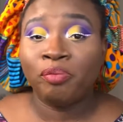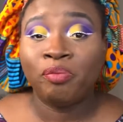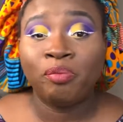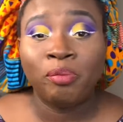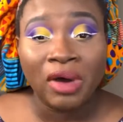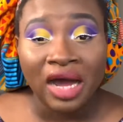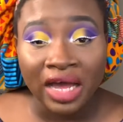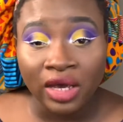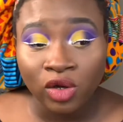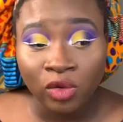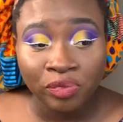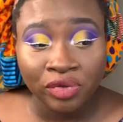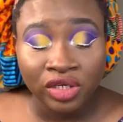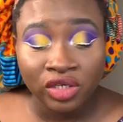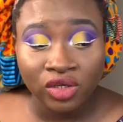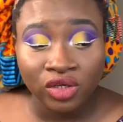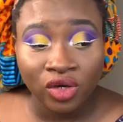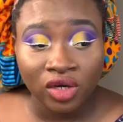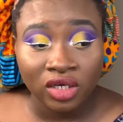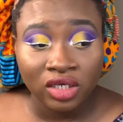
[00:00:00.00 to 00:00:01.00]
my
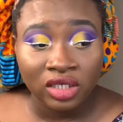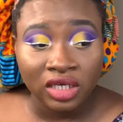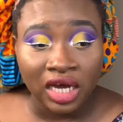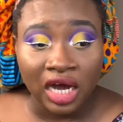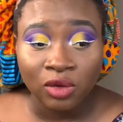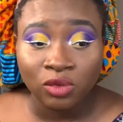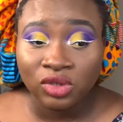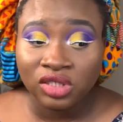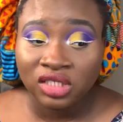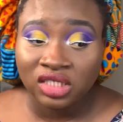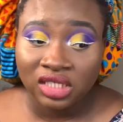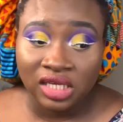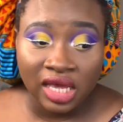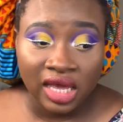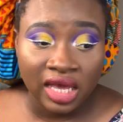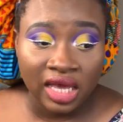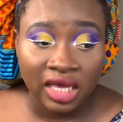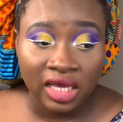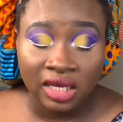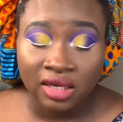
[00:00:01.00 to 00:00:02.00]
opinion, I would
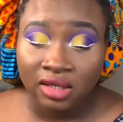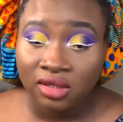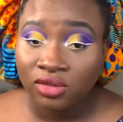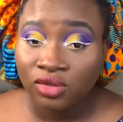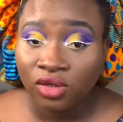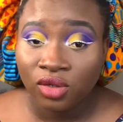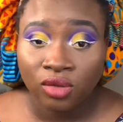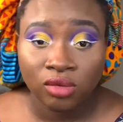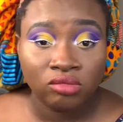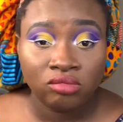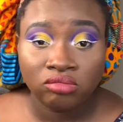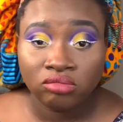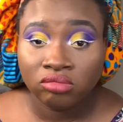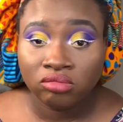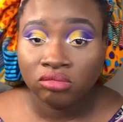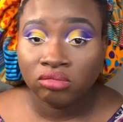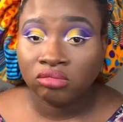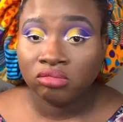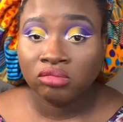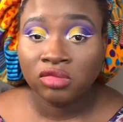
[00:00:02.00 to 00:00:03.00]
say, you know,
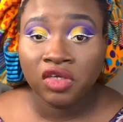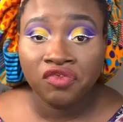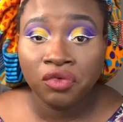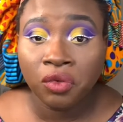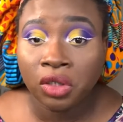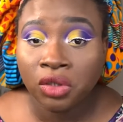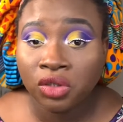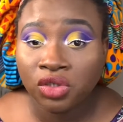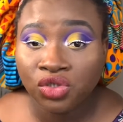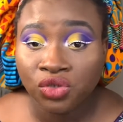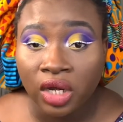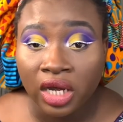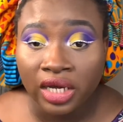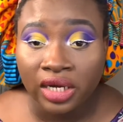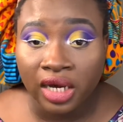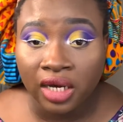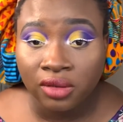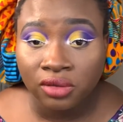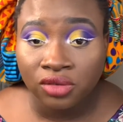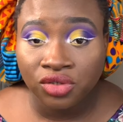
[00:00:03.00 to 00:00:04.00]
if you want to try
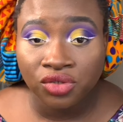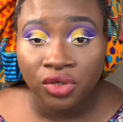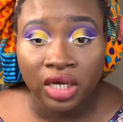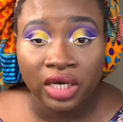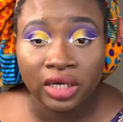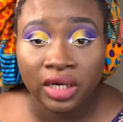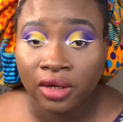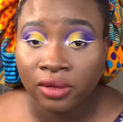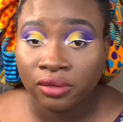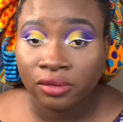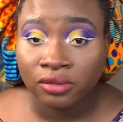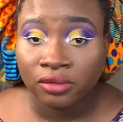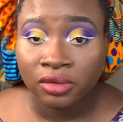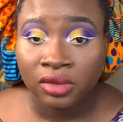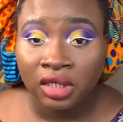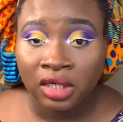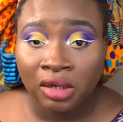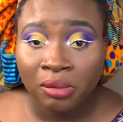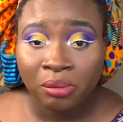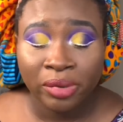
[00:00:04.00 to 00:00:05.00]
it out,
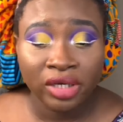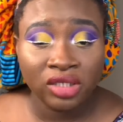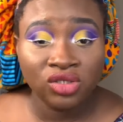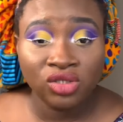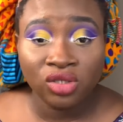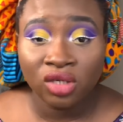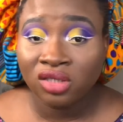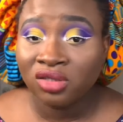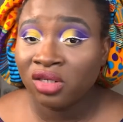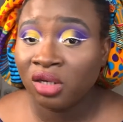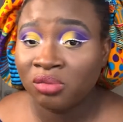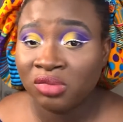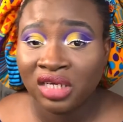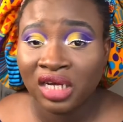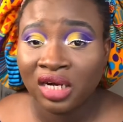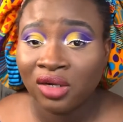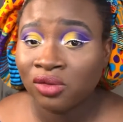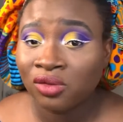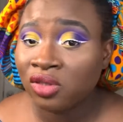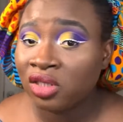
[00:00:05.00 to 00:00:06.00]
but it's not something
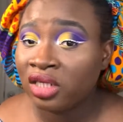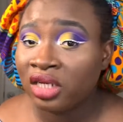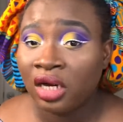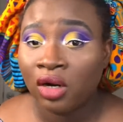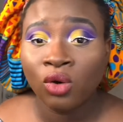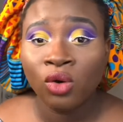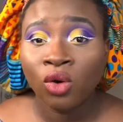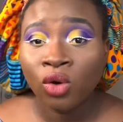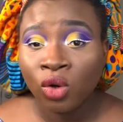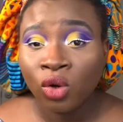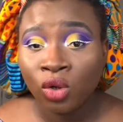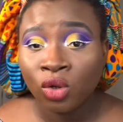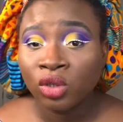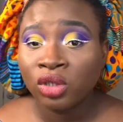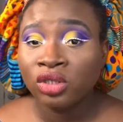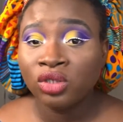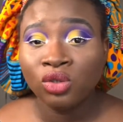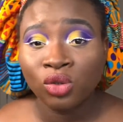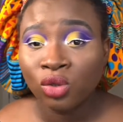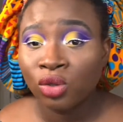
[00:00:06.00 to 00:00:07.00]
that I would say that, oh,
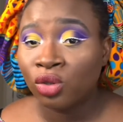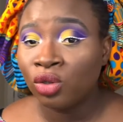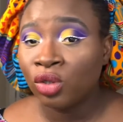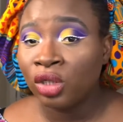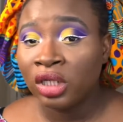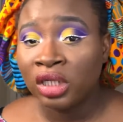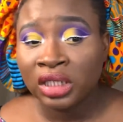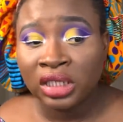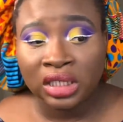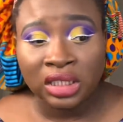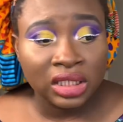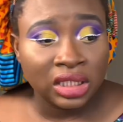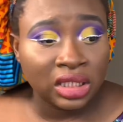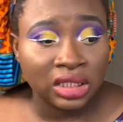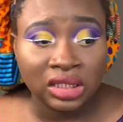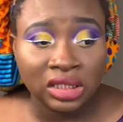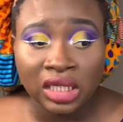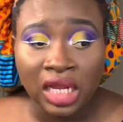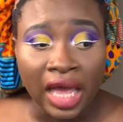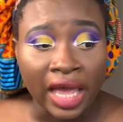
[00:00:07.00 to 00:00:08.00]
you know,
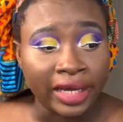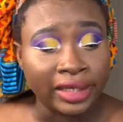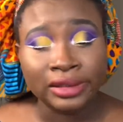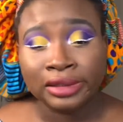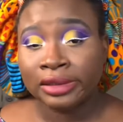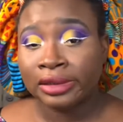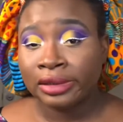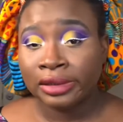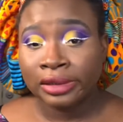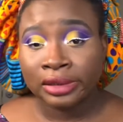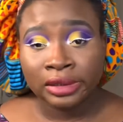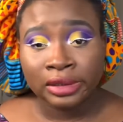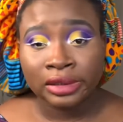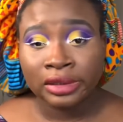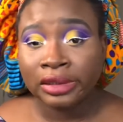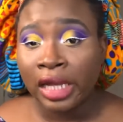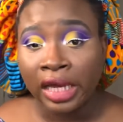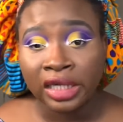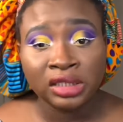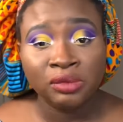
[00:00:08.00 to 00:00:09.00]
it's like
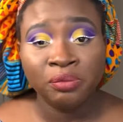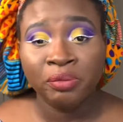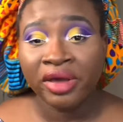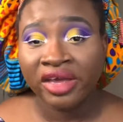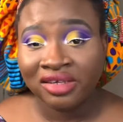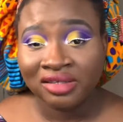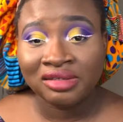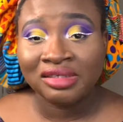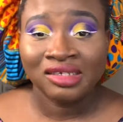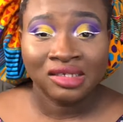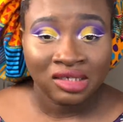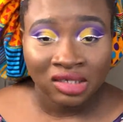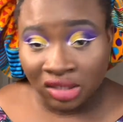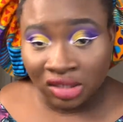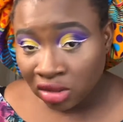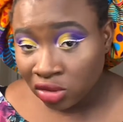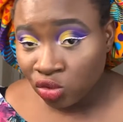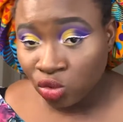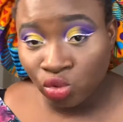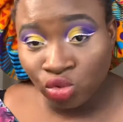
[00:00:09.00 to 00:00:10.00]
next best thing
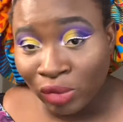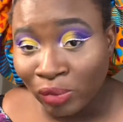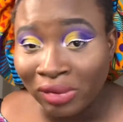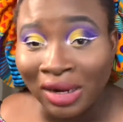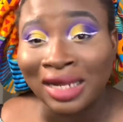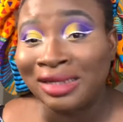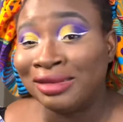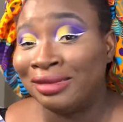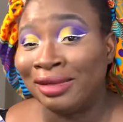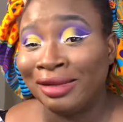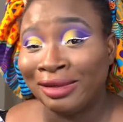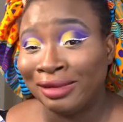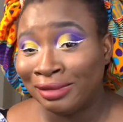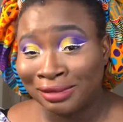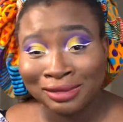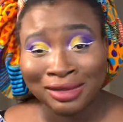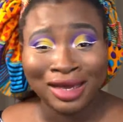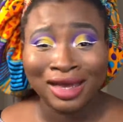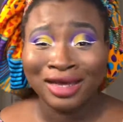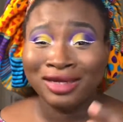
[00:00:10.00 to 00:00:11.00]
to plantain.
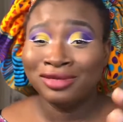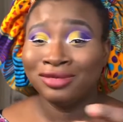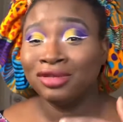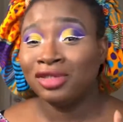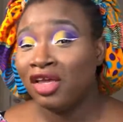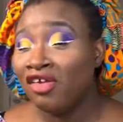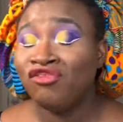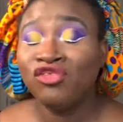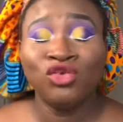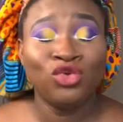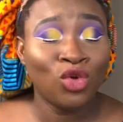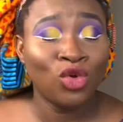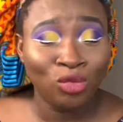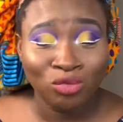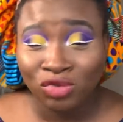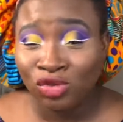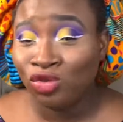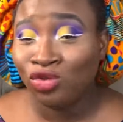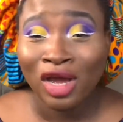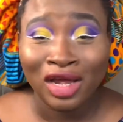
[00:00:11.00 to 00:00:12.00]
And if you know
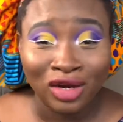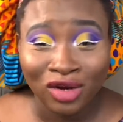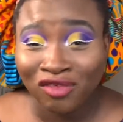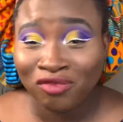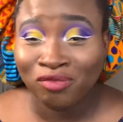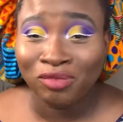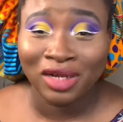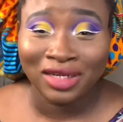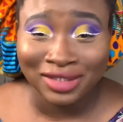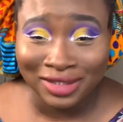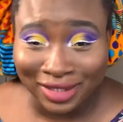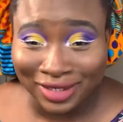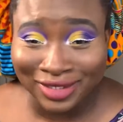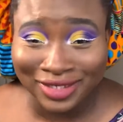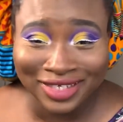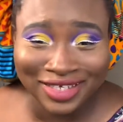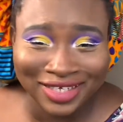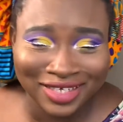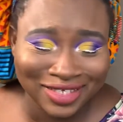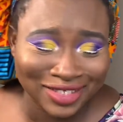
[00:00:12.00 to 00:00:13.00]
me, you know I love
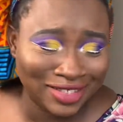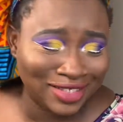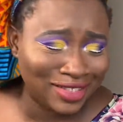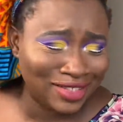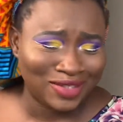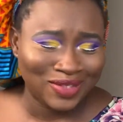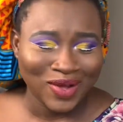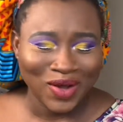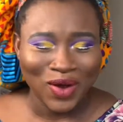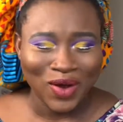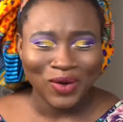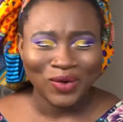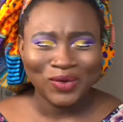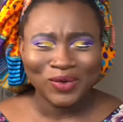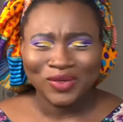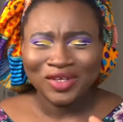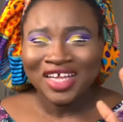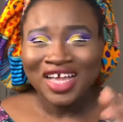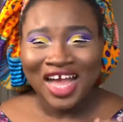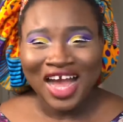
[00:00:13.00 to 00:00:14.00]
plantain. So
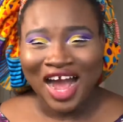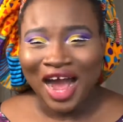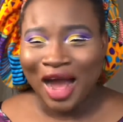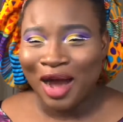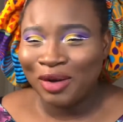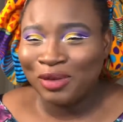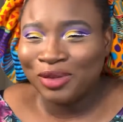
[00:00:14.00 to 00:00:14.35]
I